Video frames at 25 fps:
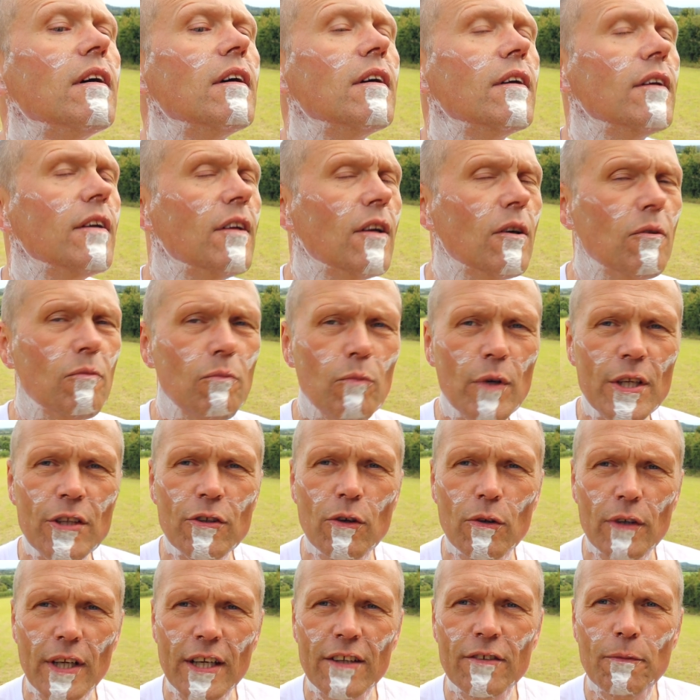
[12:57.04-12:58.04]
you know, we
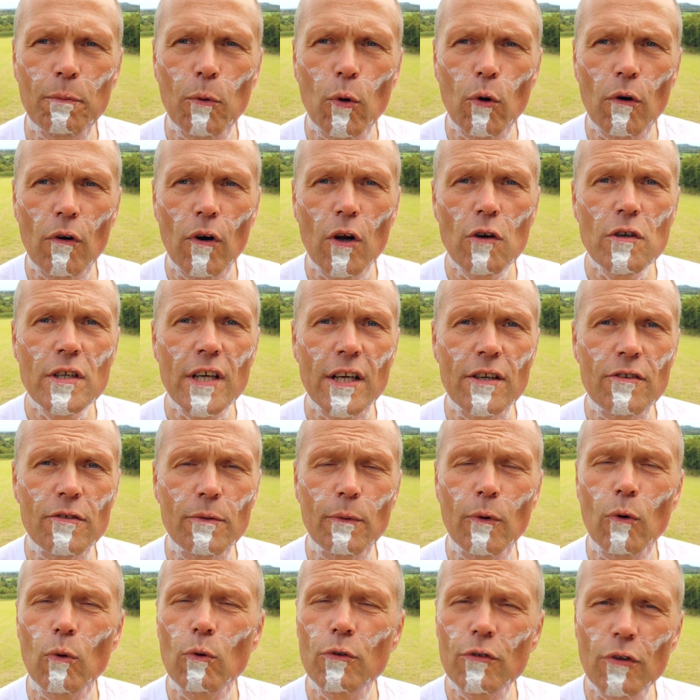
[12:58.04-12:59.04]
don't explore our own
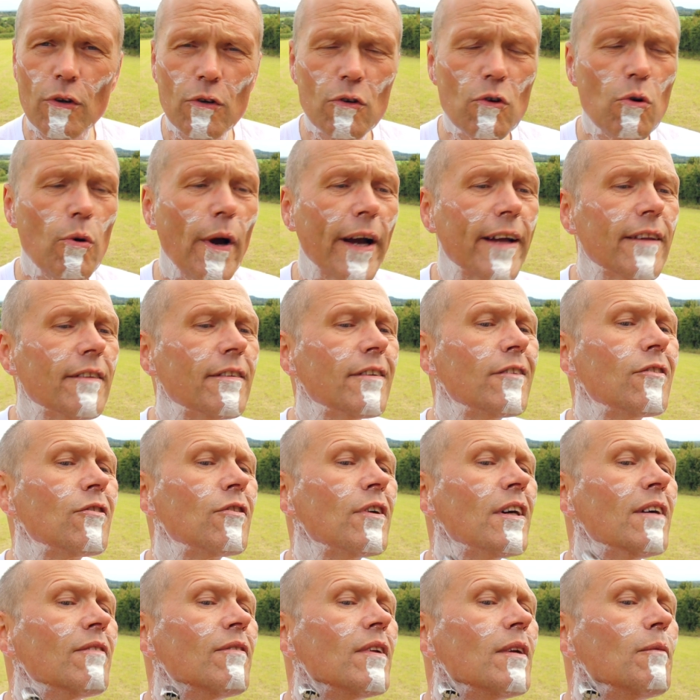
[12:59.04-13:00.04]
country. We're also quick to
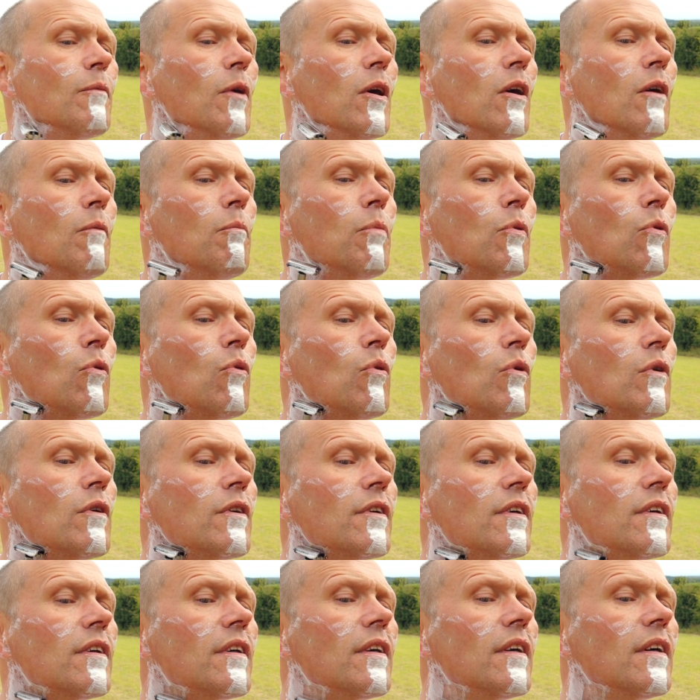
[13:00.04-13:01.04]
travel
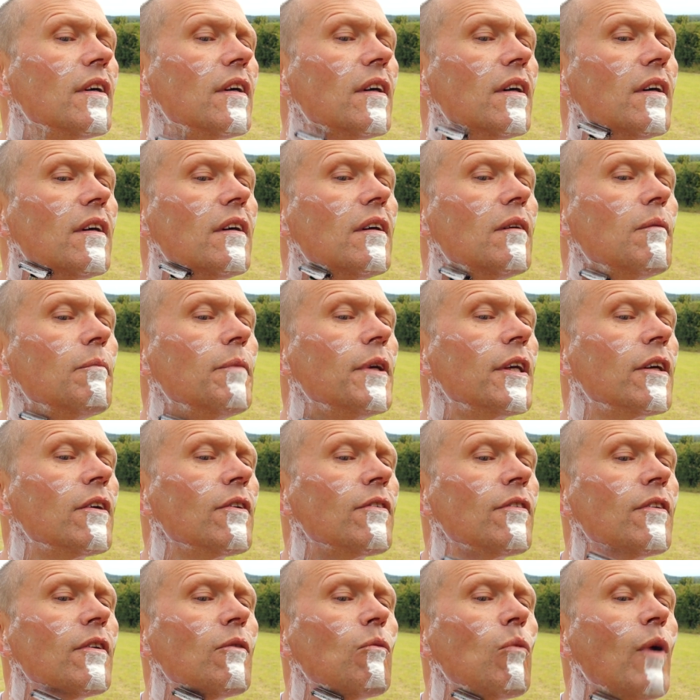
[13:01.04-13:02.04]
abroad
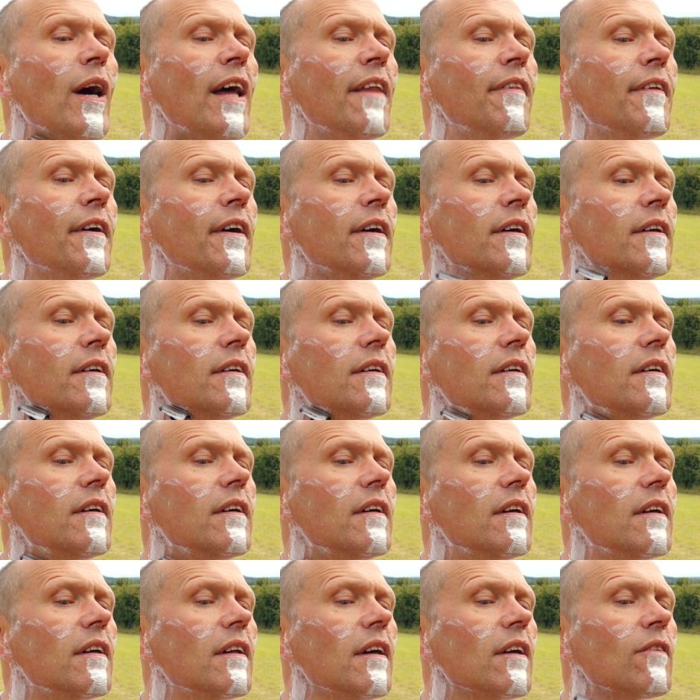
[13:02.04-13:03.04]
because of the weather.
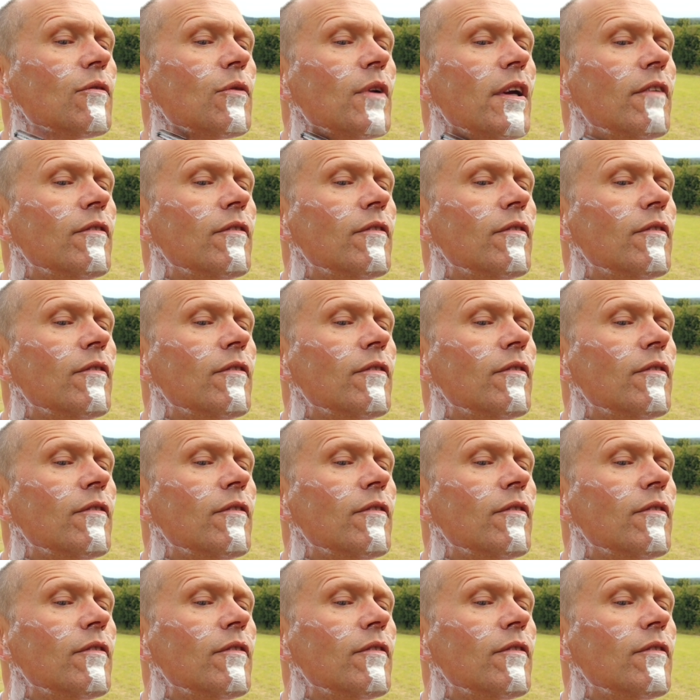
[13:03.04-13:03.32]
That's what